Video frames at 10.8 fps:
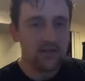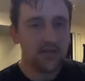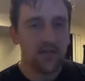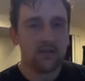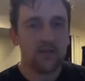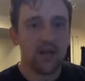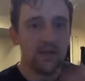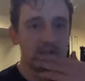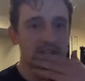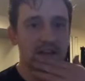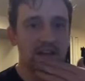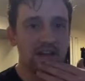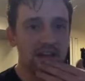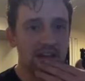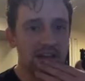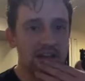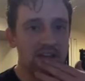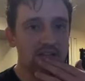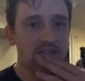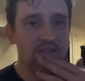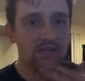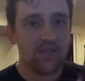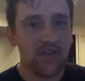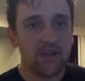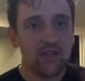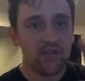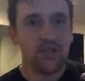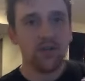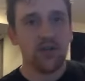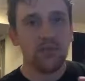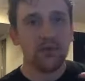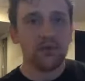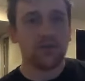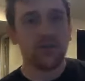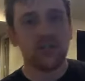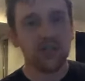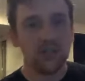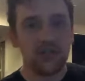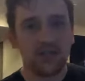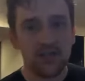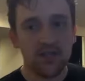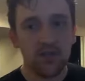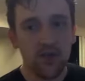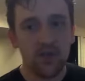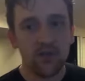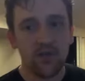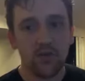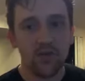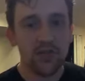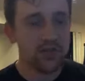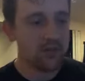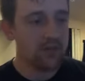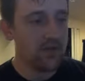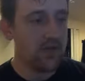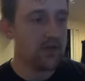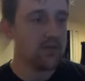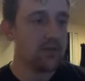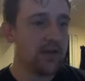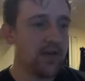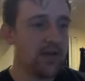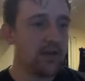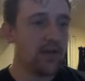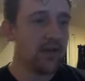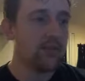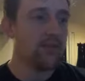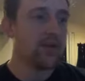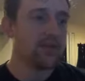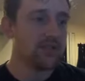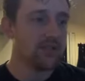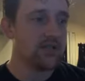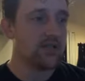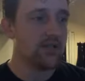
I would I would say that they kind of they they try to push Christians to hard determinism in that respect, and because